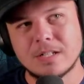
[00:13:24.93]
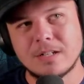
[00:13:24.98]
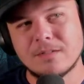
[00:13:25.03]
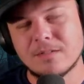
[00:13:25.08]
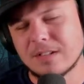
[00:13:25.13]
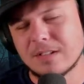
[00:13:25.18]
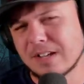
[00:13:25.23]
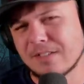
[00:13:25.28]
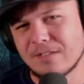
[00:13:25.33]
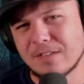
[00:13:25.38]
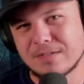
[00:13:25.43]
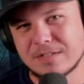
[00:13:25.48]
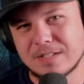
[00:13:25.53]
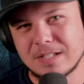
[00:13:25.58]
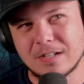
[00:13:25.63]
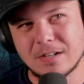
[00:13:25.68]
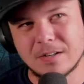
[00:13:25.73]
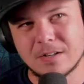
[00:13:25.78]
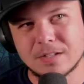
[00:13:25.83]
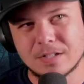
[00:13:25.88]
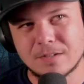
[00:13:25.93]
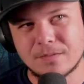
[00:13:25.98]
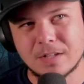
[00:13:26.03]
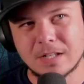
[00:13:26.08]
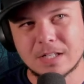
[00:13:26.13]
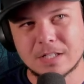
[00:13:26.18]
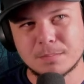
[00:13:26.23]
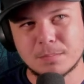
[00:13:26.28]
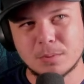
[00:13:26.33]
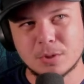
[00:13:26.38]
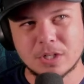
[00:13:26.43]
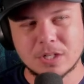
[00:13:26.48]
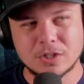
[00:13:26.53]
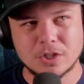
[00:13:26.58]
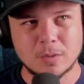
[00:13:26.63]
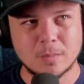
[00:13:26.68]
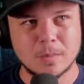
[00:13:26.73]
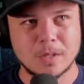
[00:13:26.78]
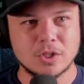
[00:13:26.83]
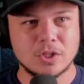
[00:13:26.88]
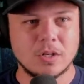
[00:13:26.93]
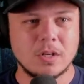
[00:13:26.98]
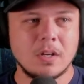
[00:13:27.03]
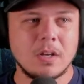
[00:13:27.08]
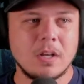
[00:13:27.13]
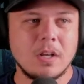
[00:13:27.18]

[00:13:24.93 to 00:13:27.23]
even like $15, I feel like it's pushing it too much.